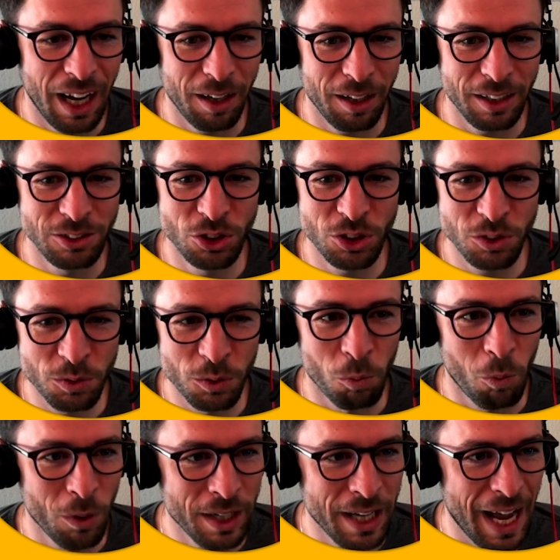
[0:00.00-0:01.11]
just for
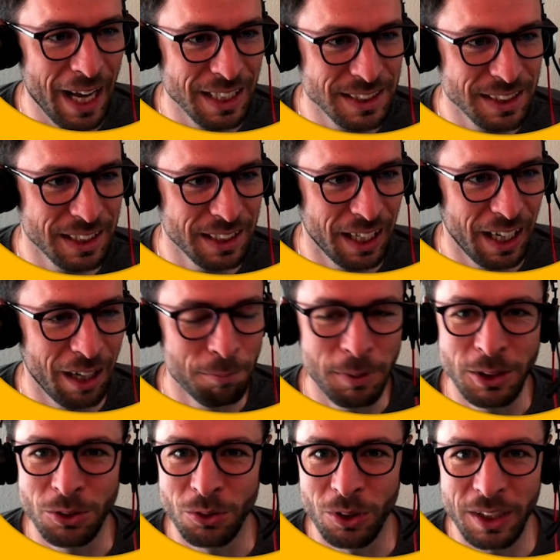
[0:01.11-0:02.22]
one asset,
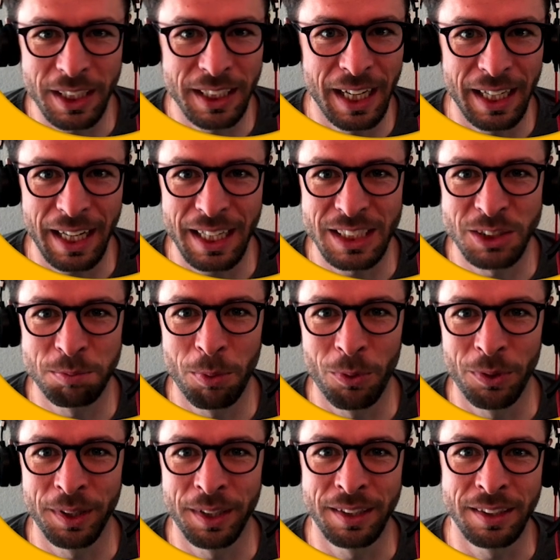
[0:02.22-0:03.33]
you're looking at
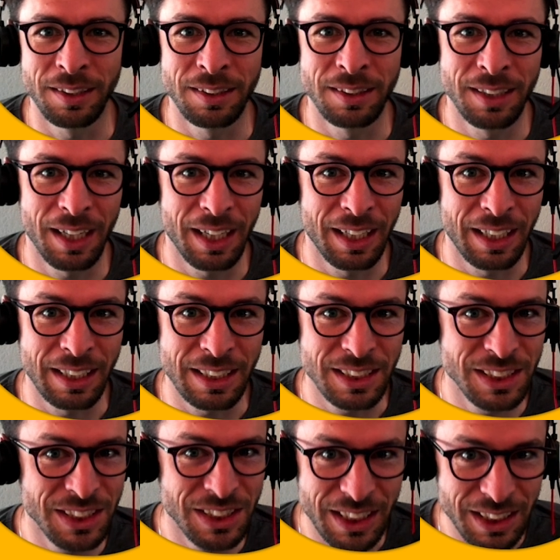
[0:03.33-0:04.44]
exporting
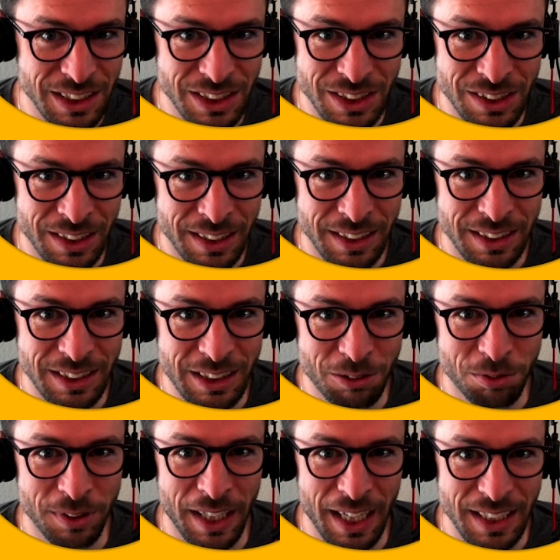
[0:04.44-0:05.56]
6
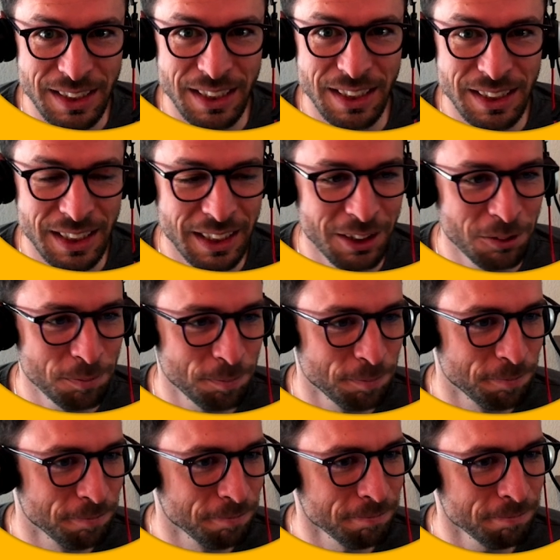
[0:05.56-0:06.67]
different assets here.
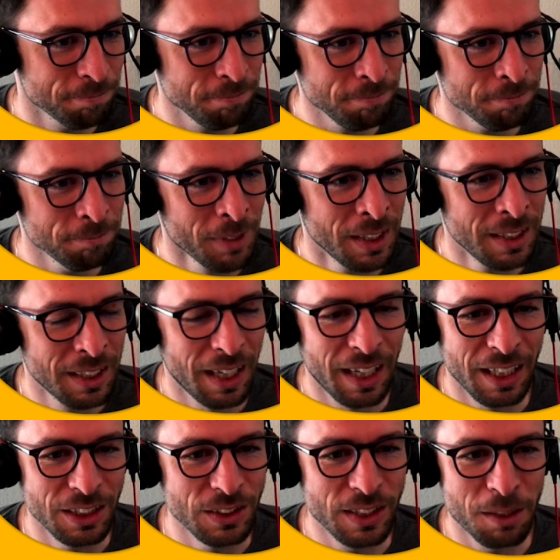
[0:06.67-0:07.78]

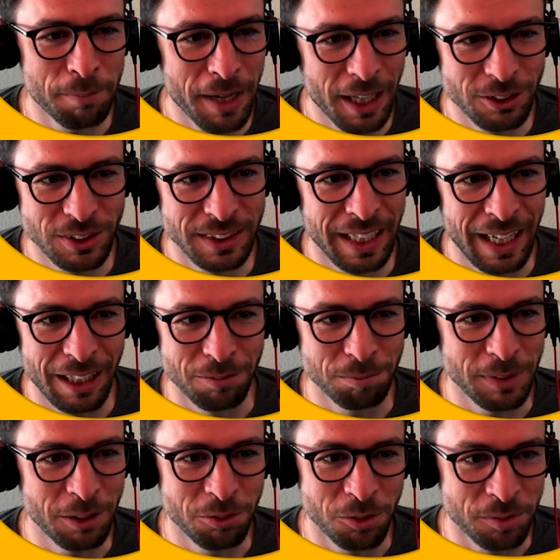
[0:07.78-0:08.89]
You can imagine that
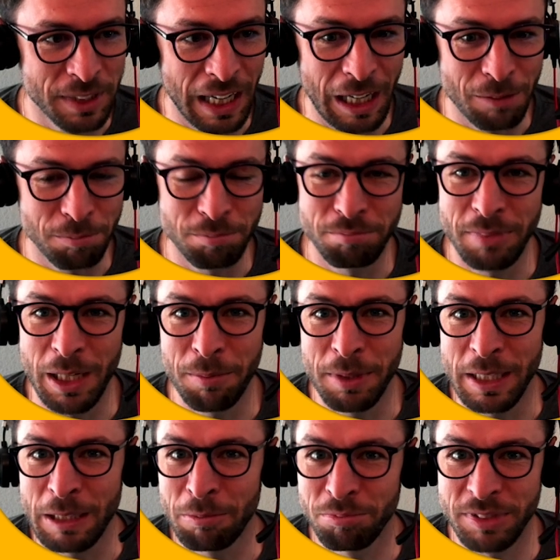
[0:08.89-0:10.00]
if you've got
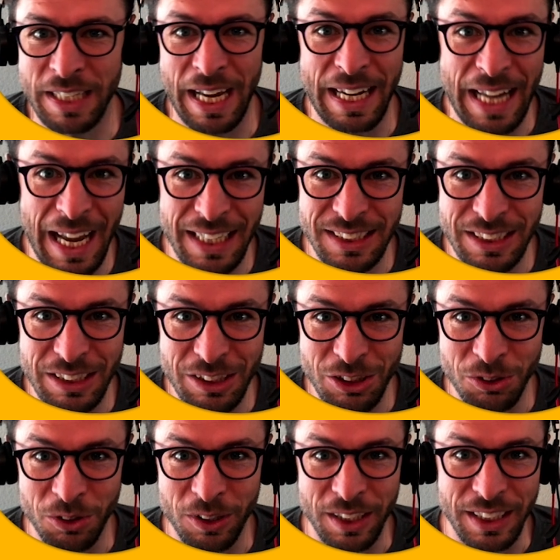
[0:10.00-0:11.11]
maybe 10 assets,
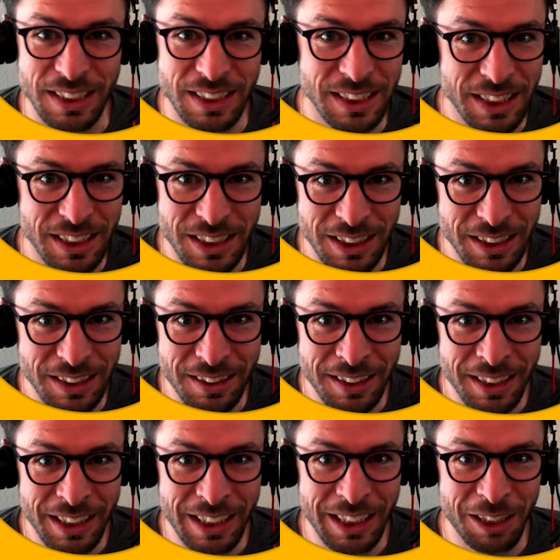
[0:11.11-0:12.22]
you're looking at 60.
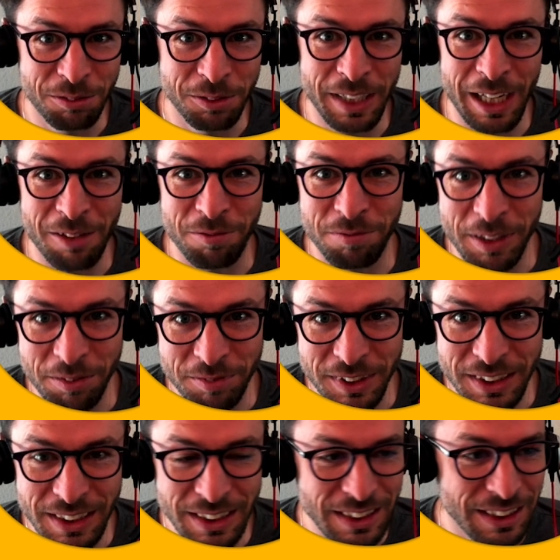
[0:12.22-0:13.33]
If you got 50,
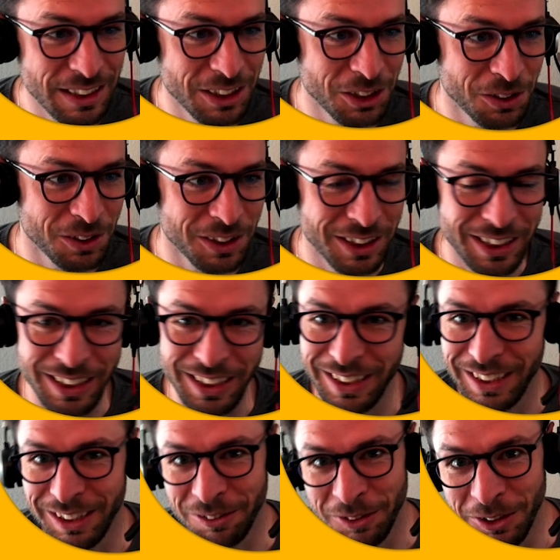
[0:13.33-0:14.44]
you're looking
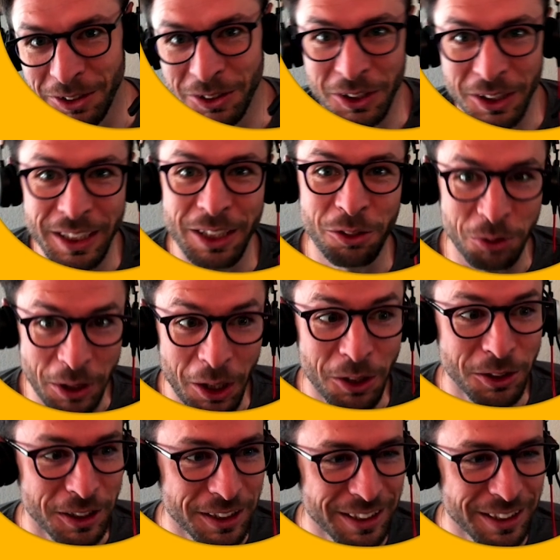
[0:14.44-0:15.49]
at 300.